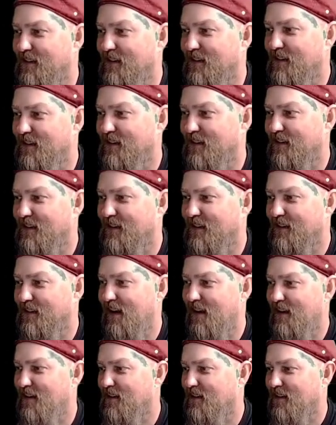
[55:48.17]
Yeah.
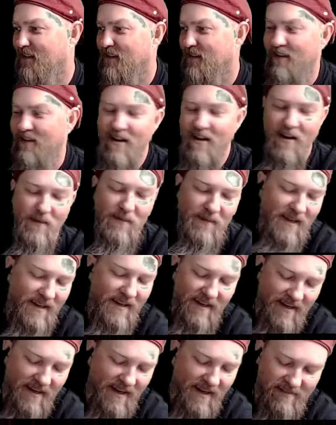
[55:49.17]
Now
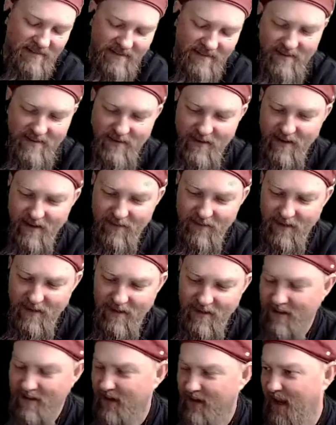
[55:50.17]
I actually do have
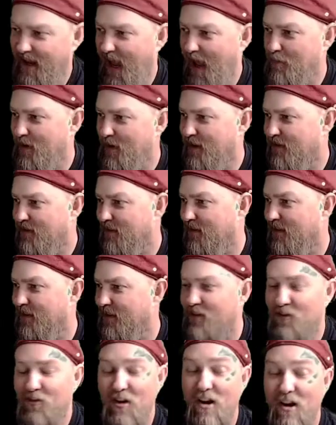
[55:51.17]
cabinets
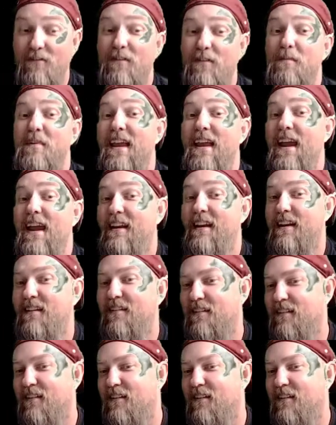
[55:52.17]
straight from the 80s